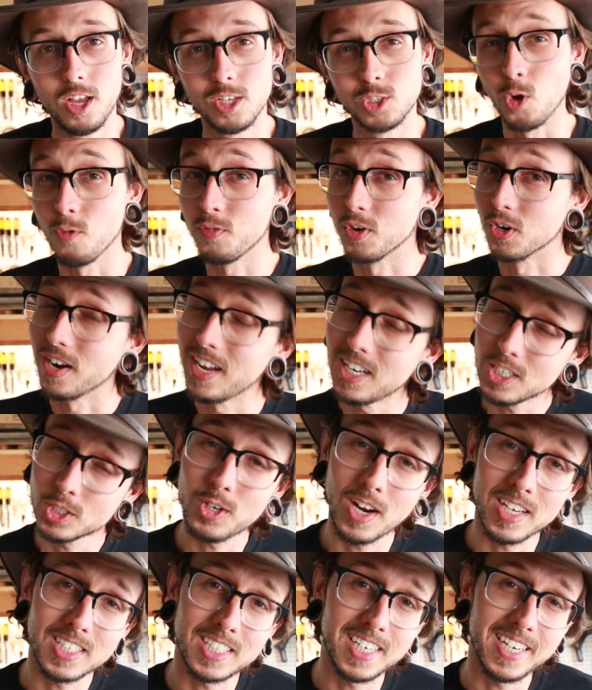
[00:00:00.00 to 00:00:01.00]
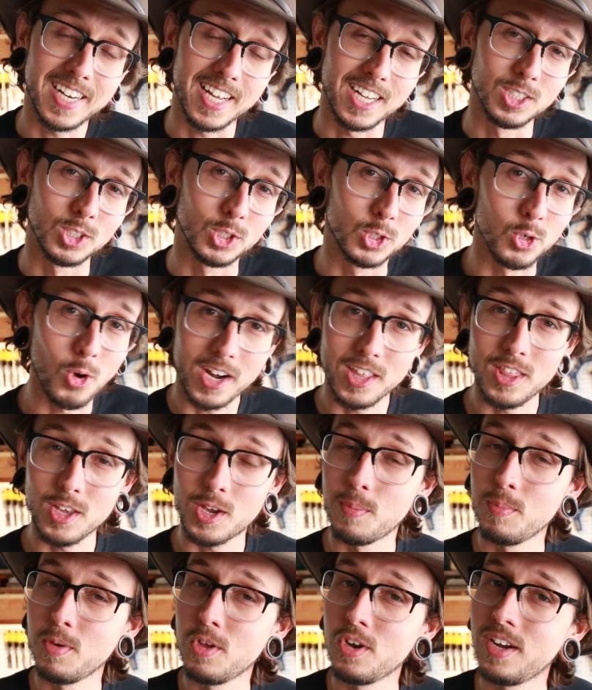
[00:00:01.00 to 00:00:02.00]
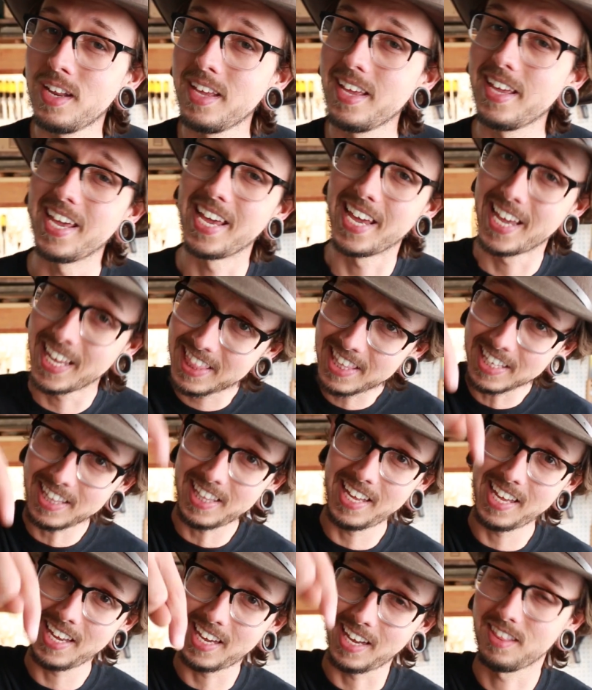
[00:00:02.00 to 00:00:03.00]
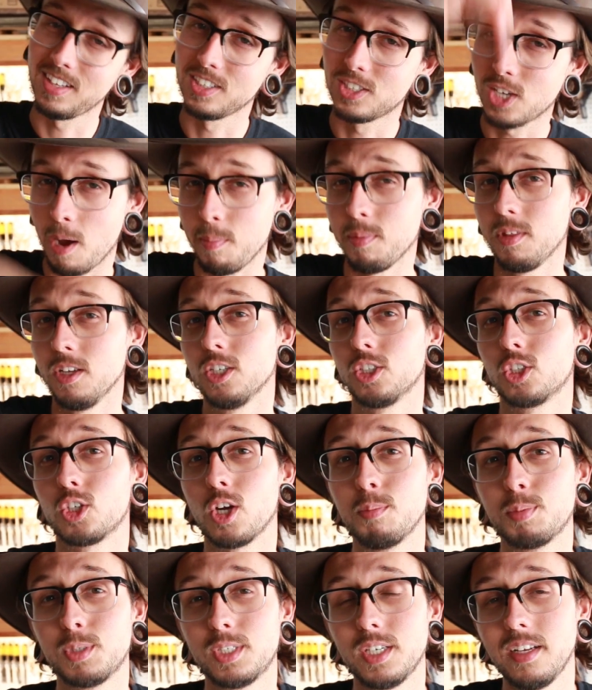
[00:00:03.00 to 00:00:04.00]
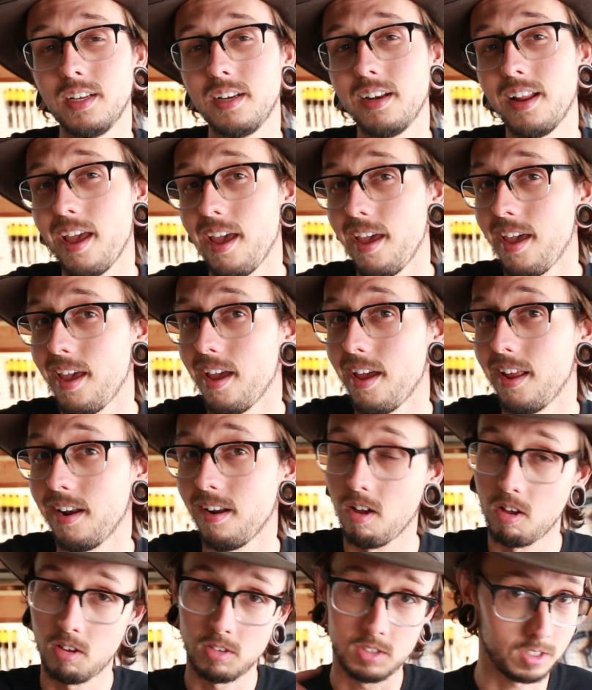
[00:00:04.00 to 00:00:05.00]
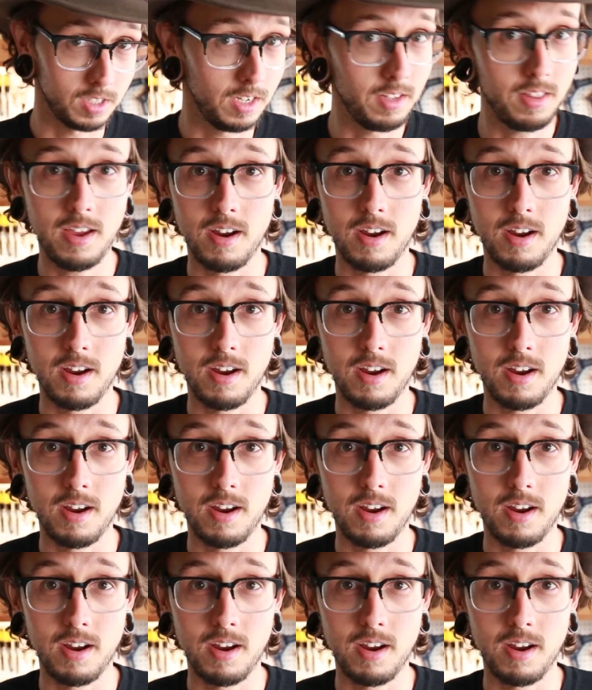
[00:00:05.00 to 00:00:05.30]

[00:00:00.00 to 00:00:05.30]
So if you're interested in joining the community, hit the link in the top of the description and I'll see you